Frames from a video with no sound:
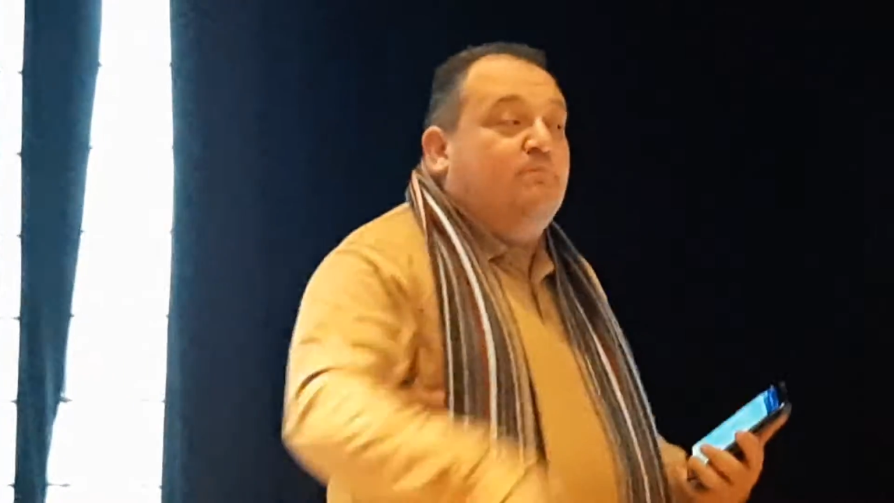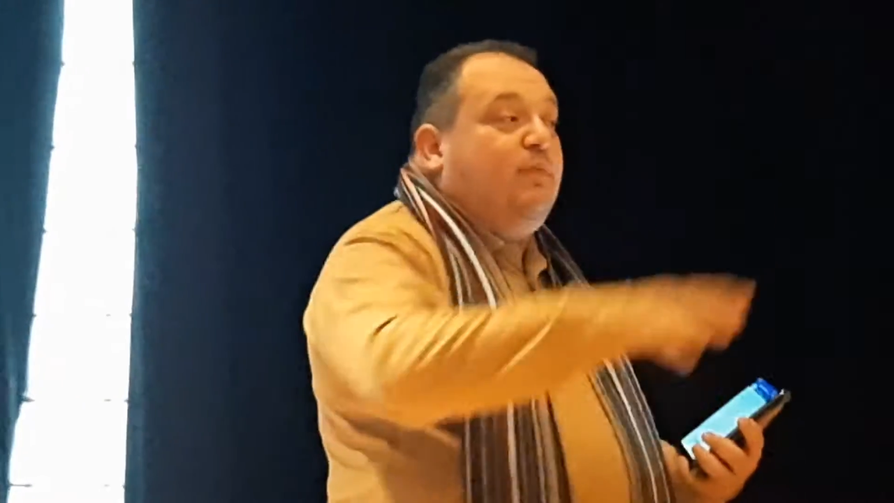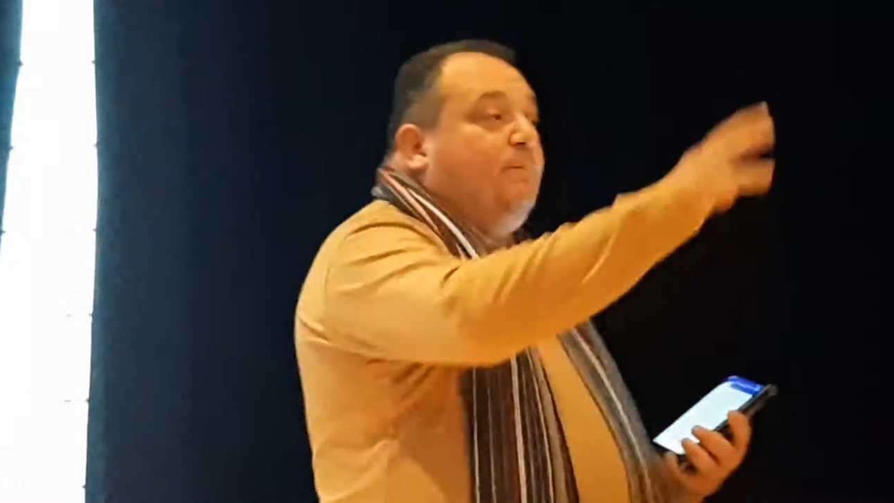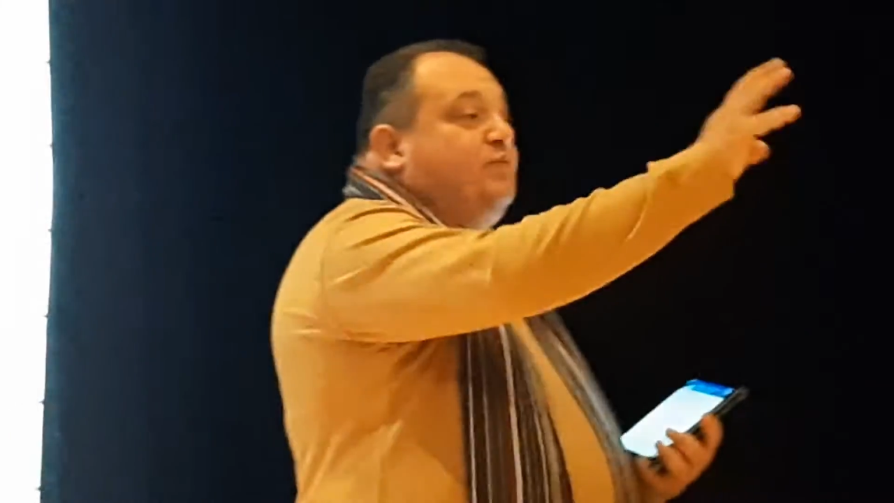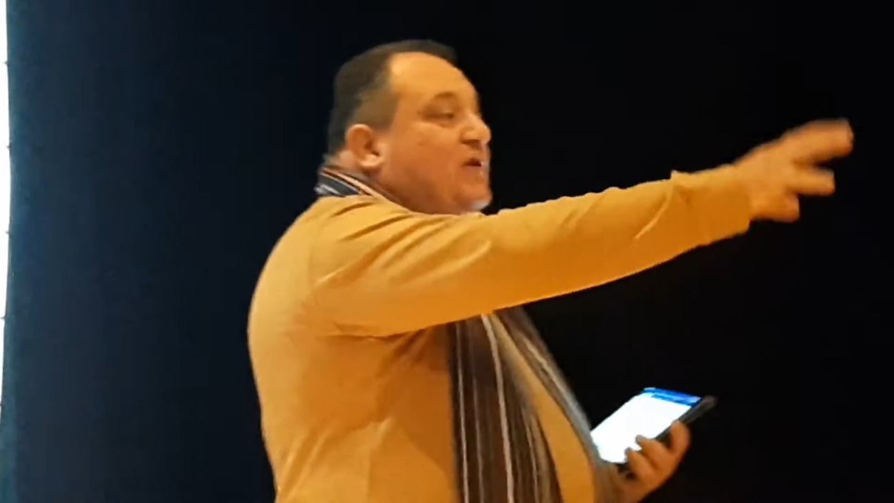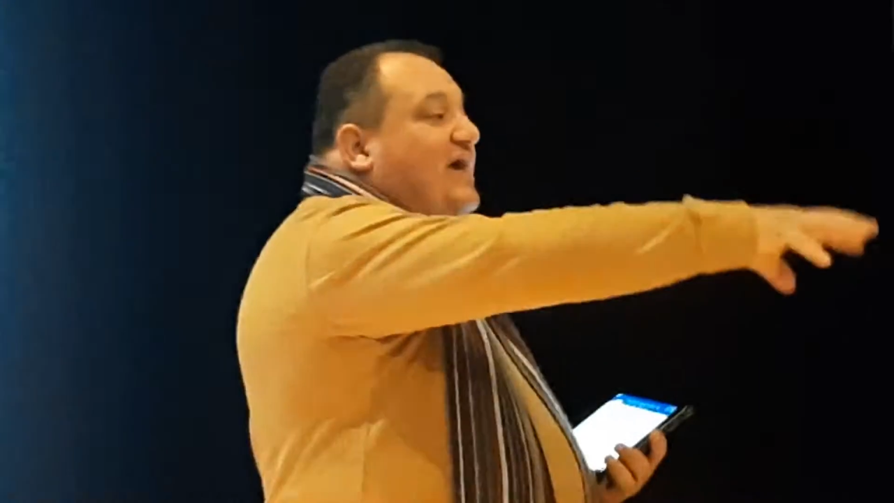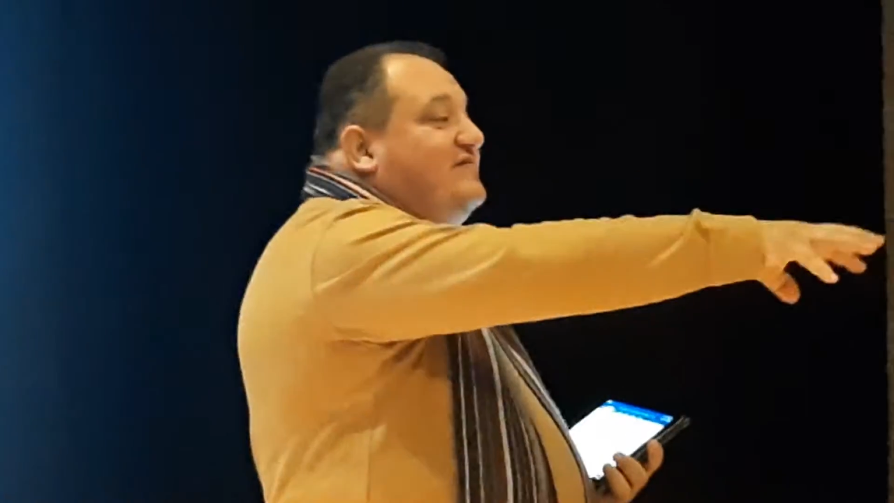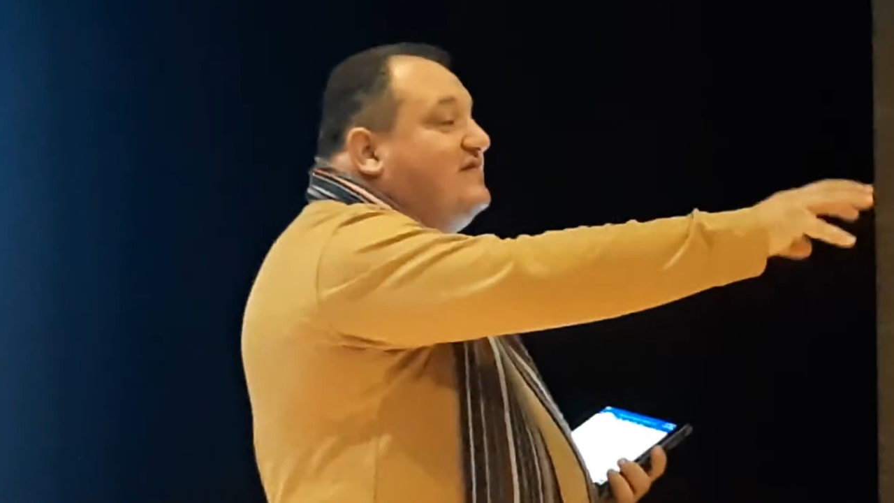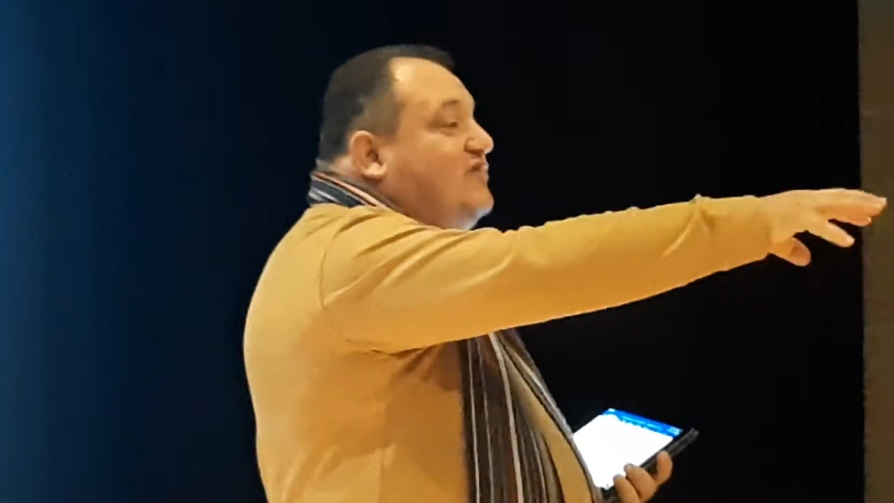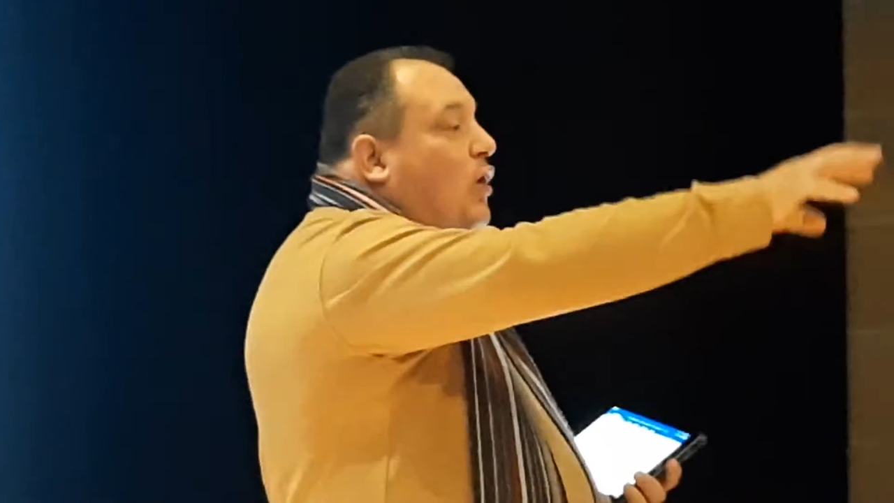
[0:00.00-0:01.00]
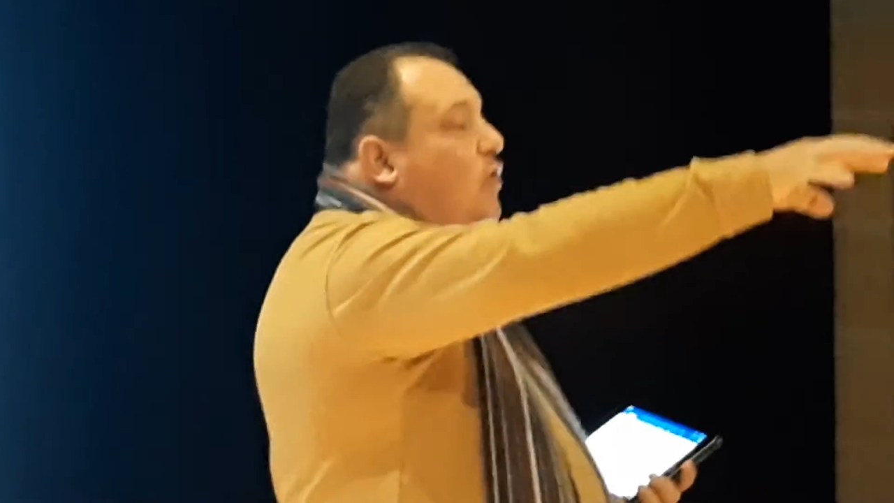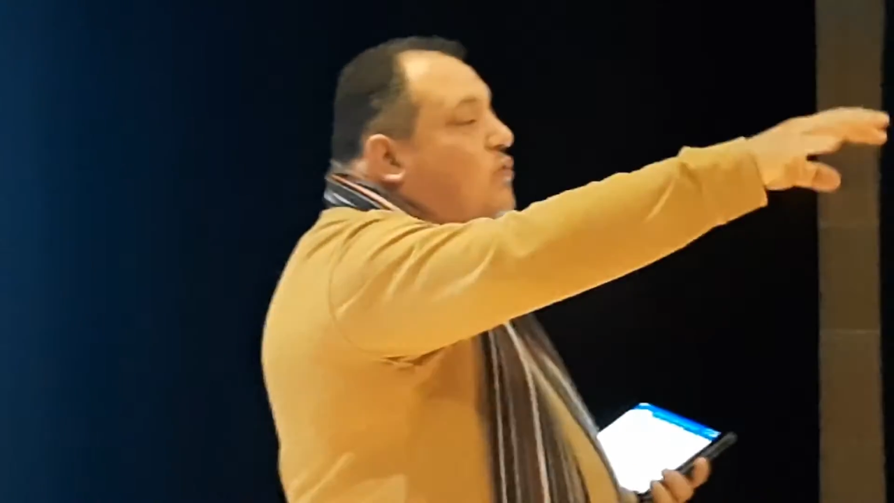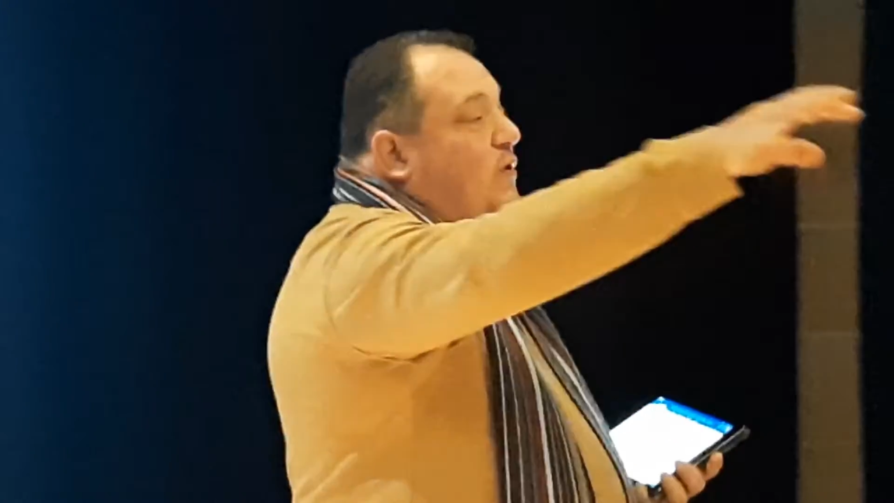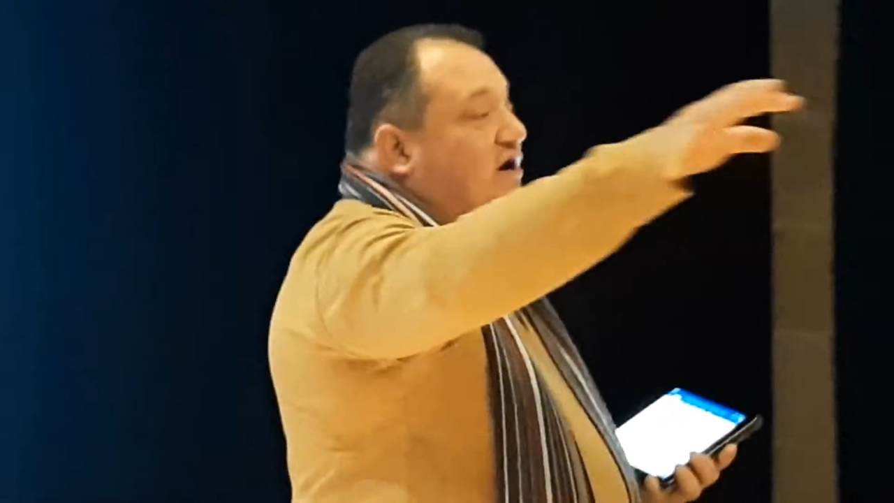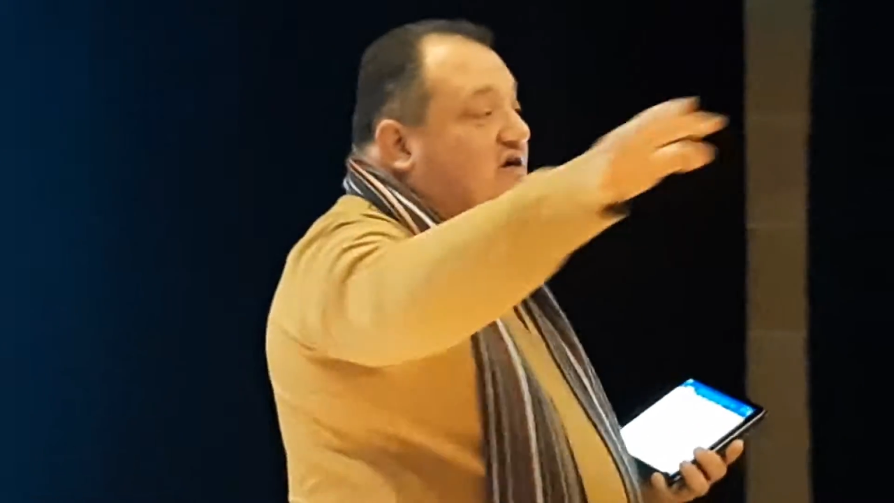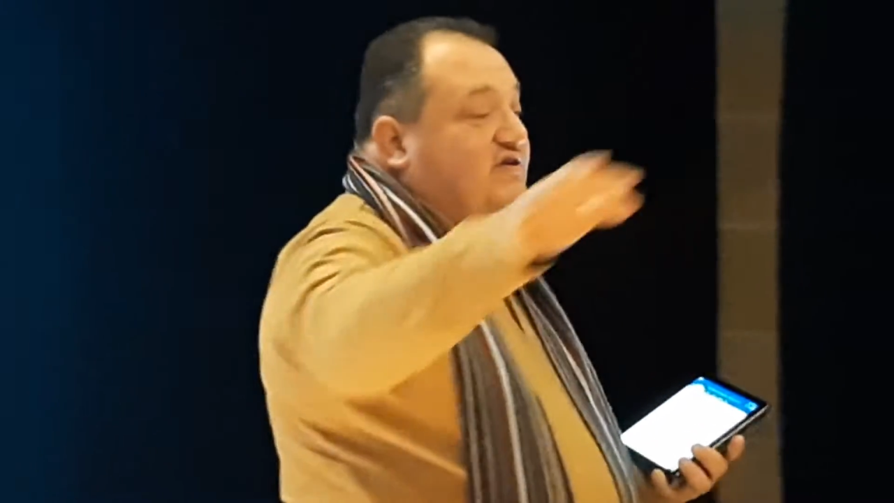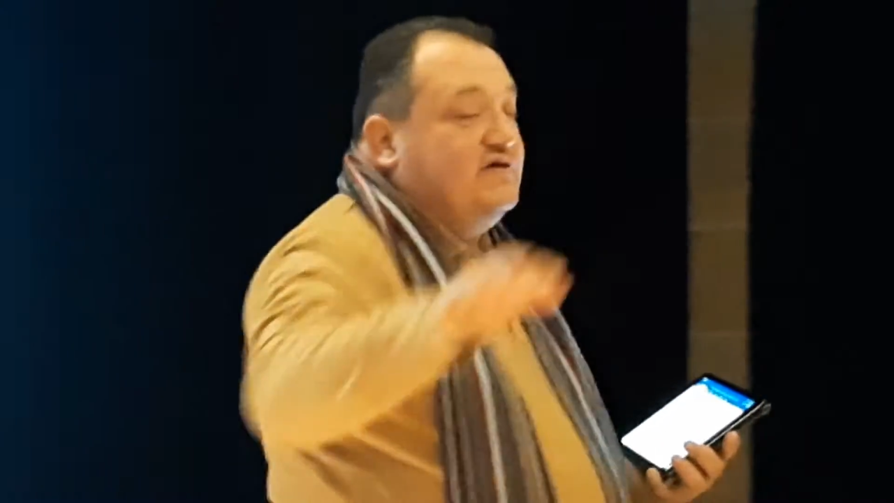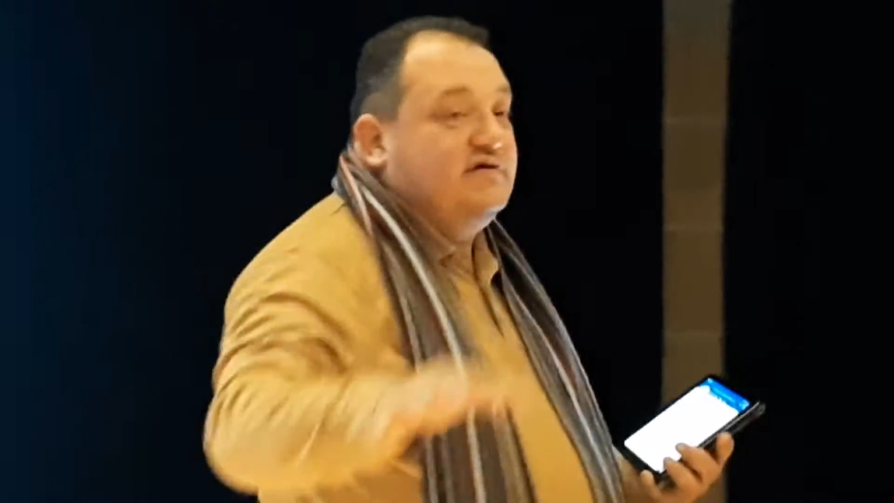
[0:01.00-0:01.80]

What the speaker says: populated the whole world.